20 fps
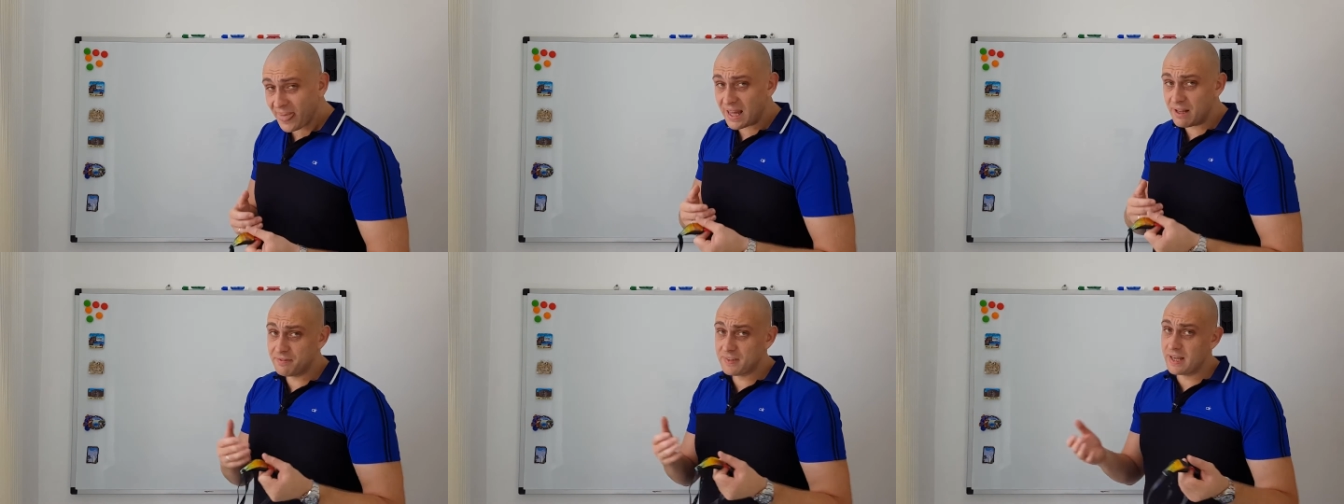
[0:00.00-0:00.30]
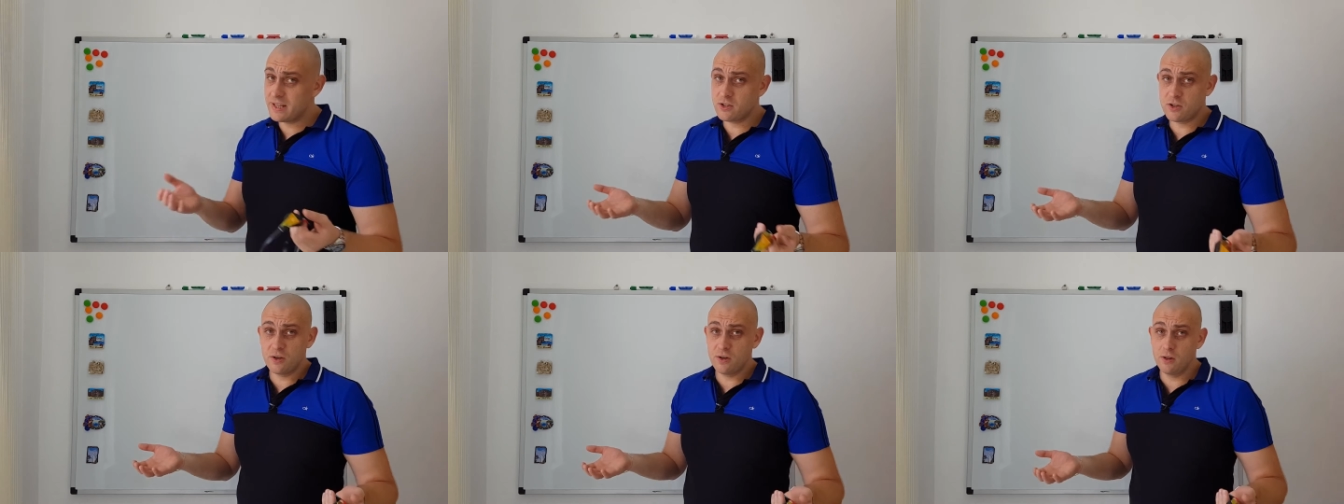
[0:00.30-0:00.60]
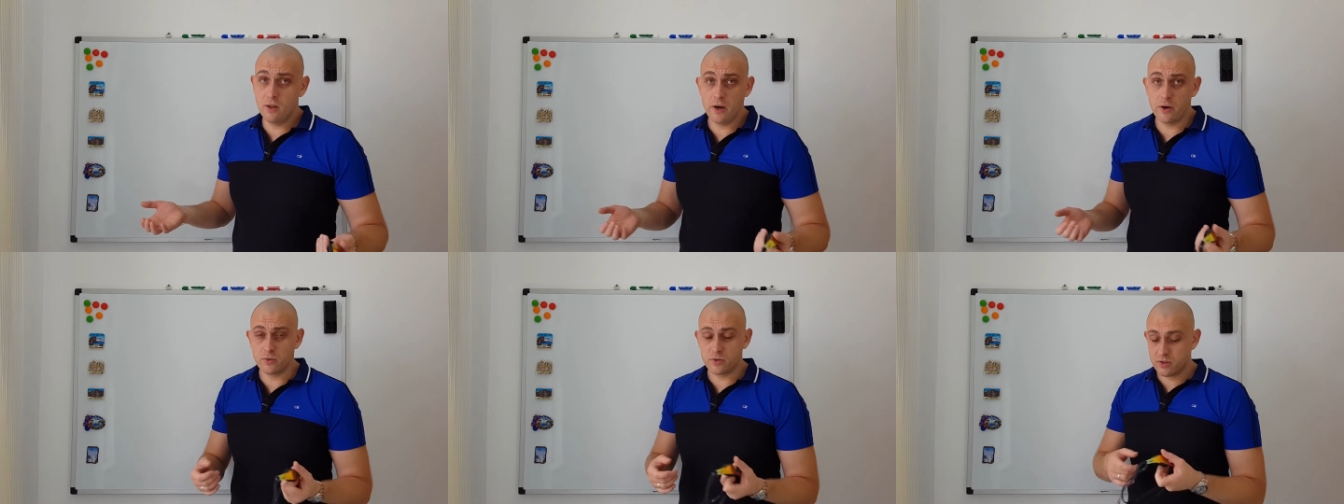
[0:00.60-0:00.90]
if they're too
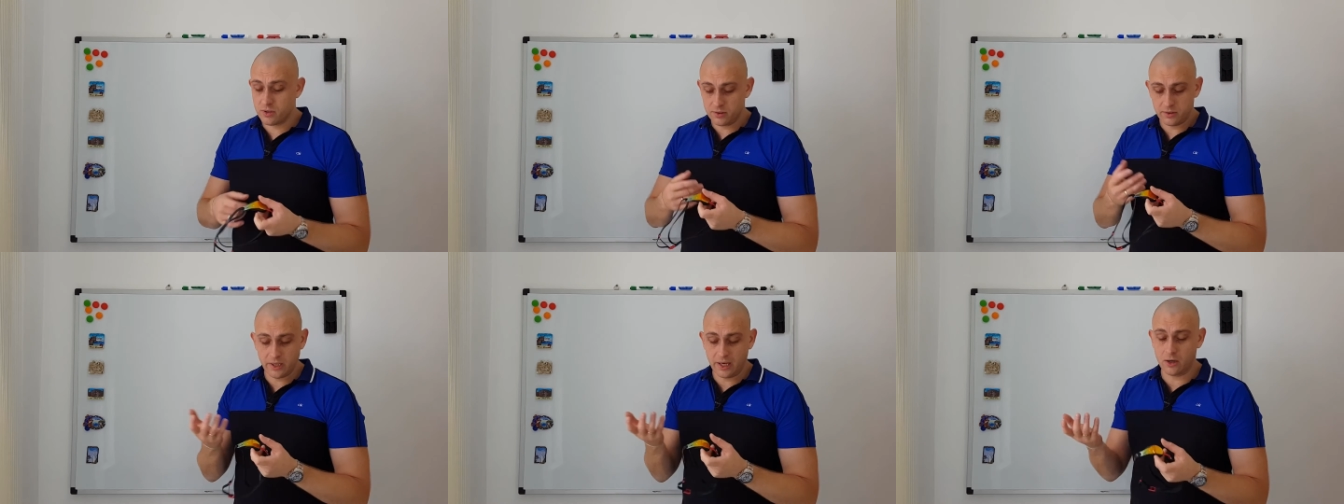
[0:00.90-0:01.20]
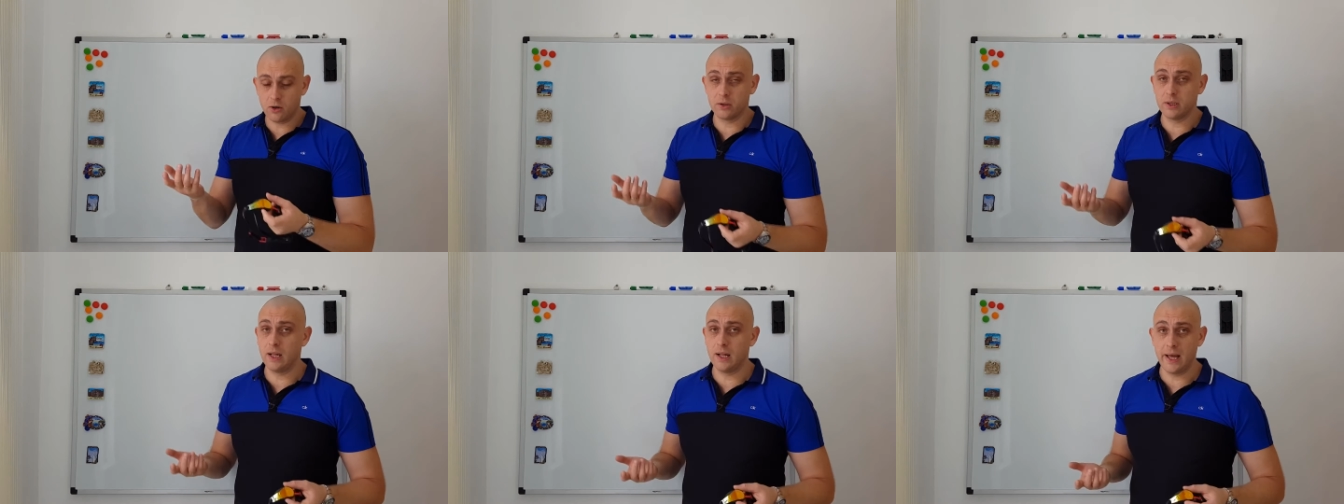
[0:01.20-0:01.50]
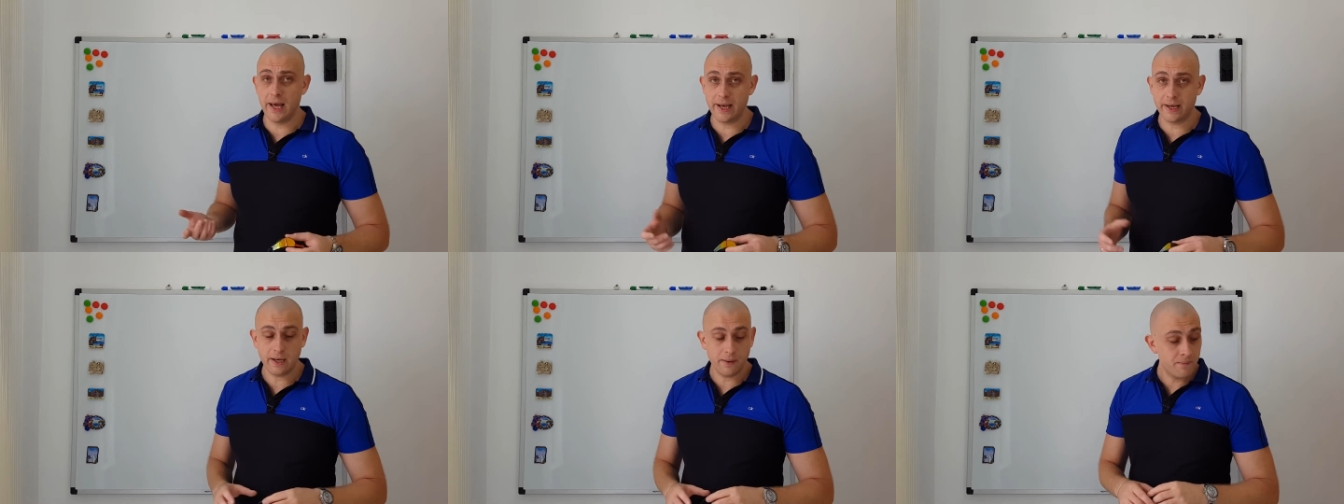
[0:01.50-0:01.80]
loose, they're gonna
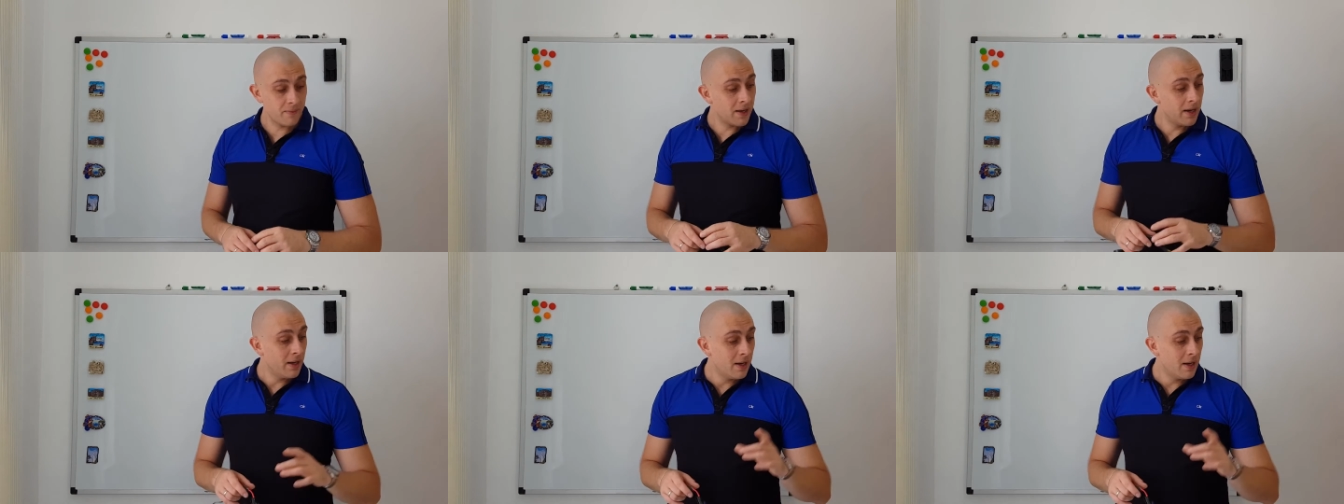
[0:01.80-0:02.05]
leak.